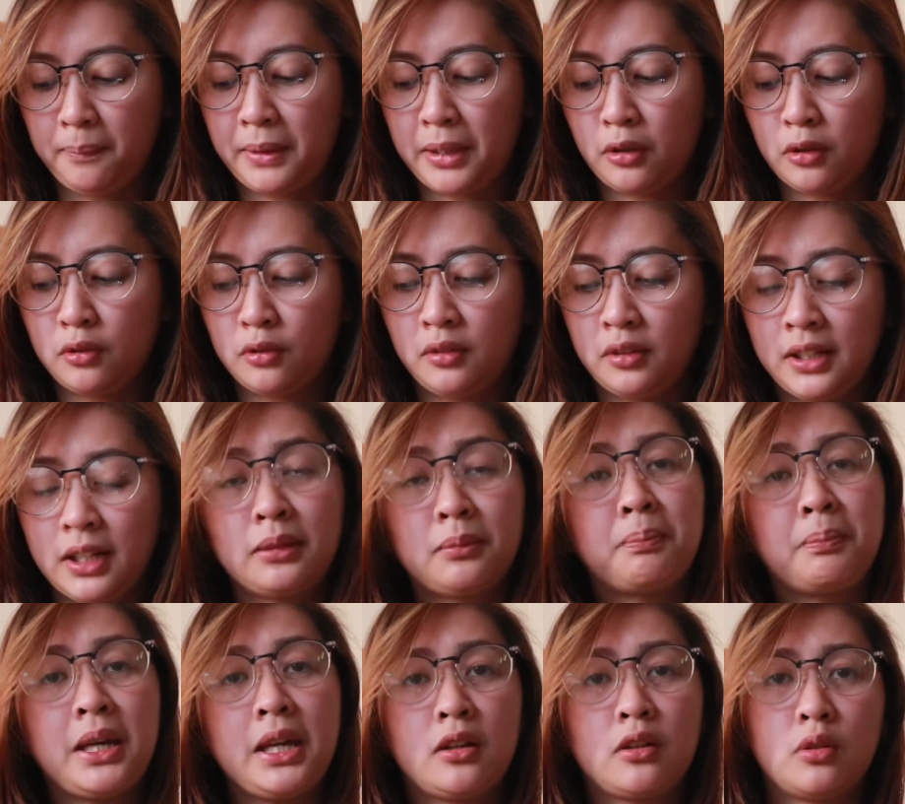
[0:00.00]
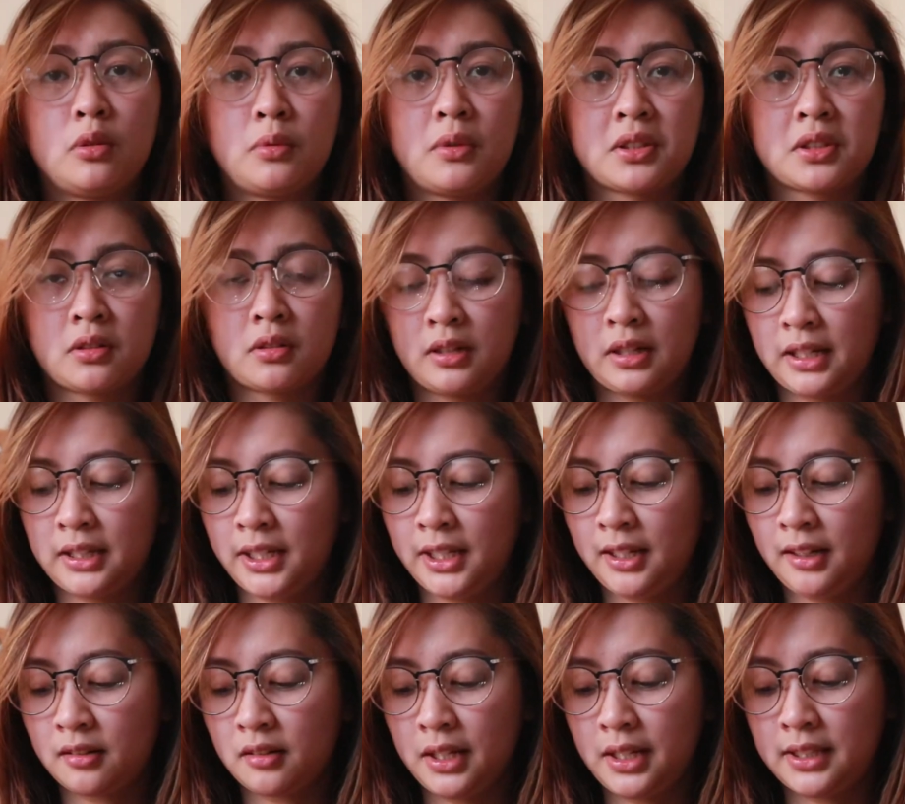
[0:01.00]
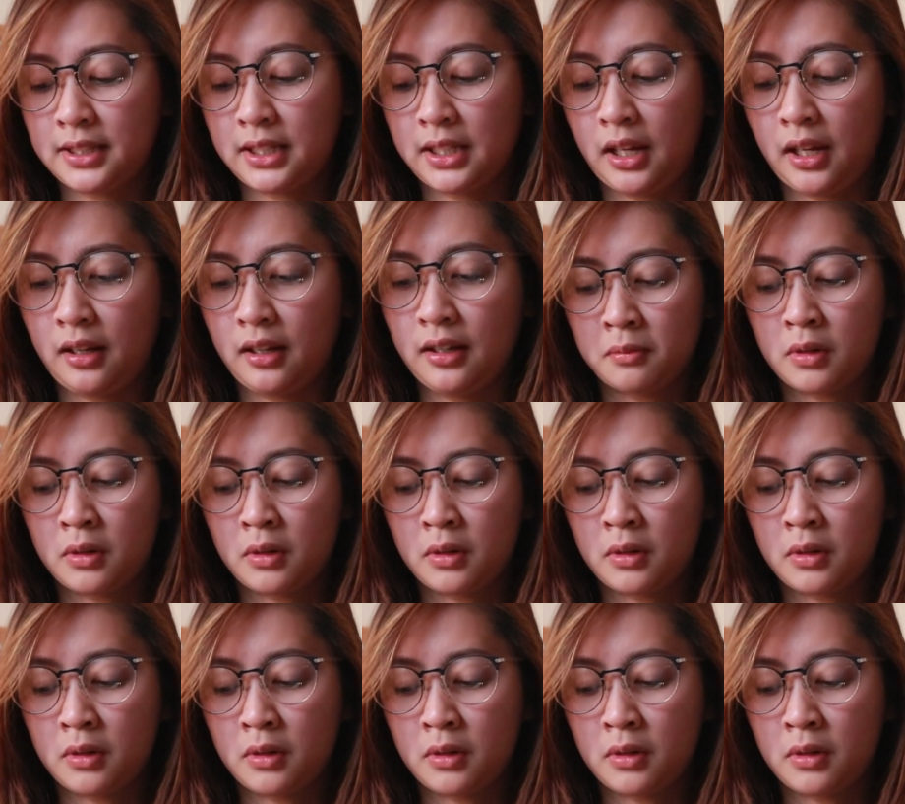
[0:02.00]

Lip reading: Pero yung net pay ko was already increasing.